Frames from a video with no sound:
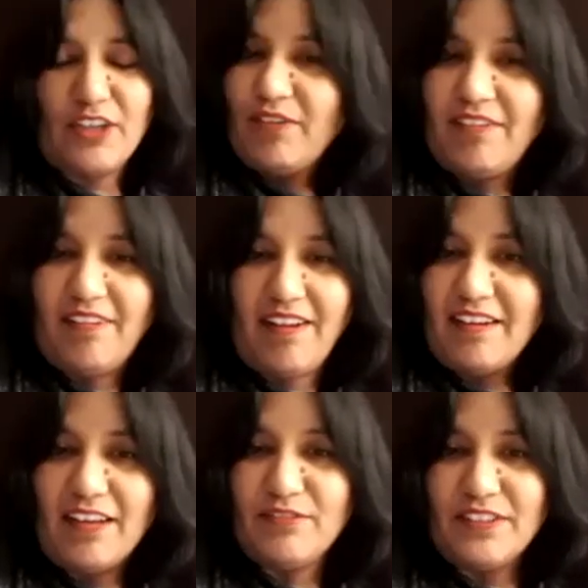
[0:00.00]
actually
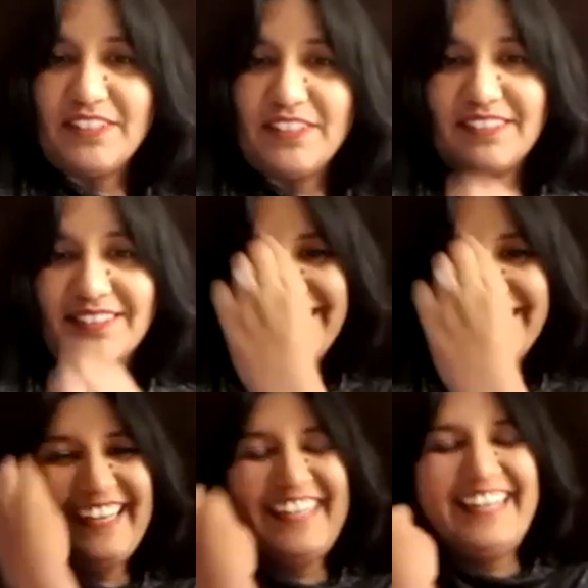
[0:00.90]
saw your
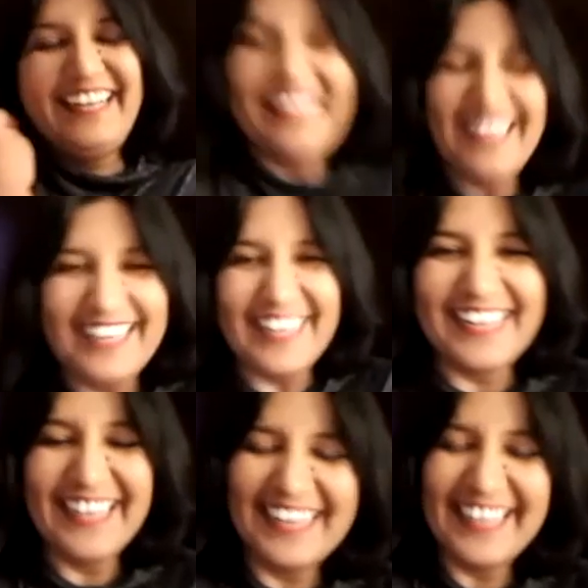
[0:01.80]
last
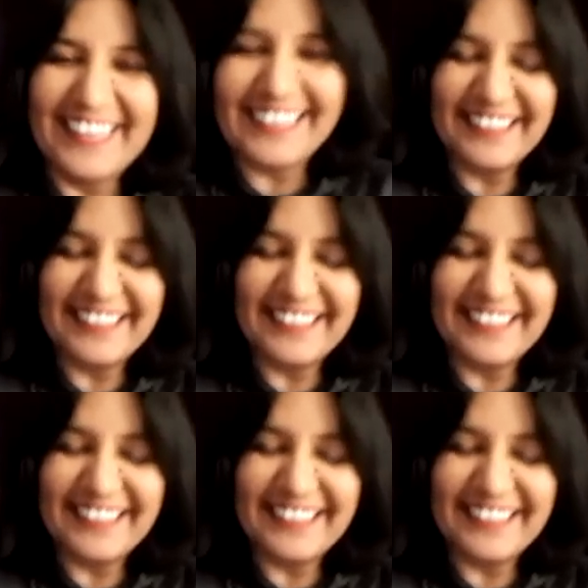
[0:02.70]
picture of